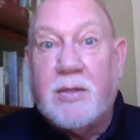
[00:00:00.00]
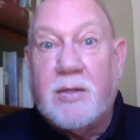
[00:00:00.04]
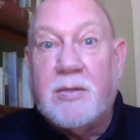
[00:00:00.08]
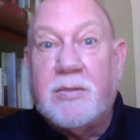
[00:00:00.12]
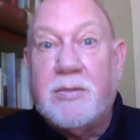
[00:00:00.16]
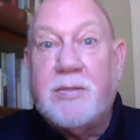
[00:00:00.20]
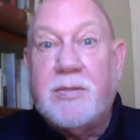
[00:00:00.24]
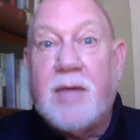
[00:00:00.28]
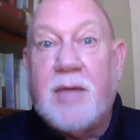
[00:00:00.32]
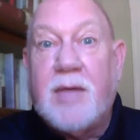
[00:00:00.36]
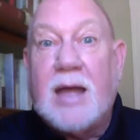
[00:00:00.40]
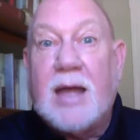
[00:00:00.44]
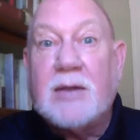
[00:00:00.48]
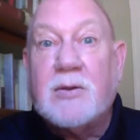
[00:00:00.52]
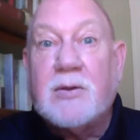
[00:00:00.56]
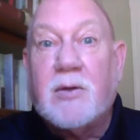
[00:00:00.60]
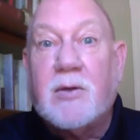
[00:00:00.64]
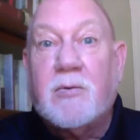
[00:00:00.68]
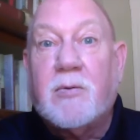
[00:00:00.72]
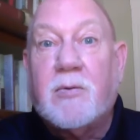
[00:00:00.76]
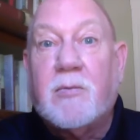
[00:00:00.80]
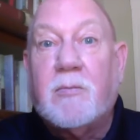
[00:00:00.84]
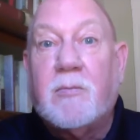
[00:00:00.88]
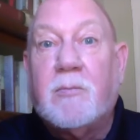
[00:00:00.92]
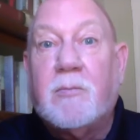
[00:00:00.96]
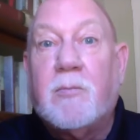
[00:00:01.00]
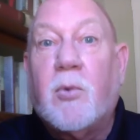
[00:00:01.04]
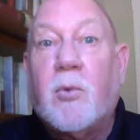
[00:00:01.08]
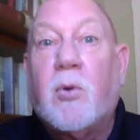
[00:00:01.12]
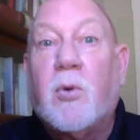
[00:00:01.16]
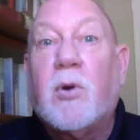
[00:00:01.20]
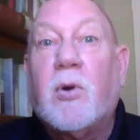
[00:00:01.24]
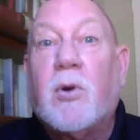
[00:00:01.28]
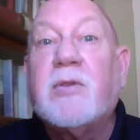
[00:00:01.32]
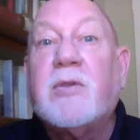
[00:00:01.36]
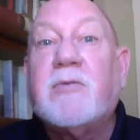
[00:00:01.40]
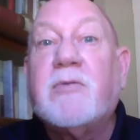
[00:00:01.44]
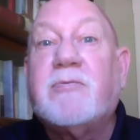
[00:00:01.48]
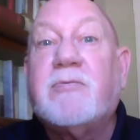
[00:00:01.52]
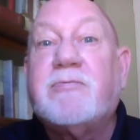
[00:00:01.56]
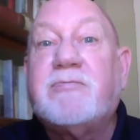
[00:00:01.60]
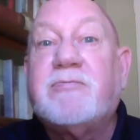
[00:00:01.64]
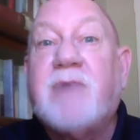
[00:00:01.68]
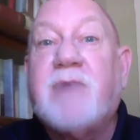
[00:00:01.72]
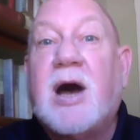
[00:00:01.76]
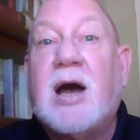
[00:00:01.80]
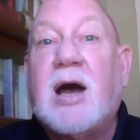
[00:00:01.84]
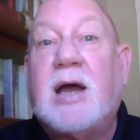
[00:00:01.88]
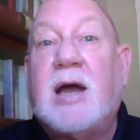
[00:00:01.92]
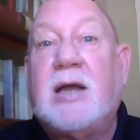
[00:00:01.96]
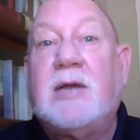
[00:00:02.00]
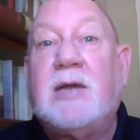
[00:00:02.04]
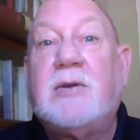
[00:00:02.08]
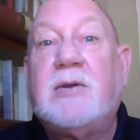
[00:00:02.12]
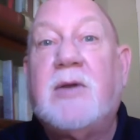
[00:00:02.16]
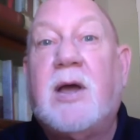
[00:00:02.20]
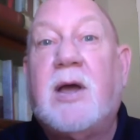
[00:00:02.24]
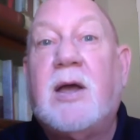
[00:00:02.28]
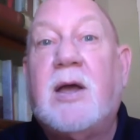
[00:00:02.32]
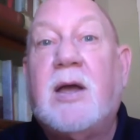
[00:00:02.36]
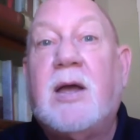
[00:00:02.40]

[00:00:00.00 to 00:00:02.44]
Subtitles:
that more defined